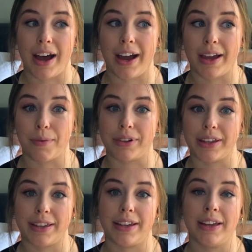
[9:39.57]
I will
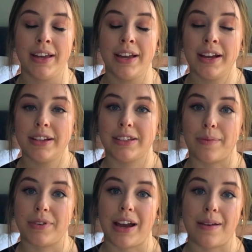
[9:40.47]
eat it
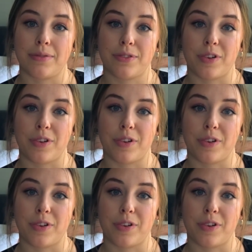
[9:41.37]
sometimes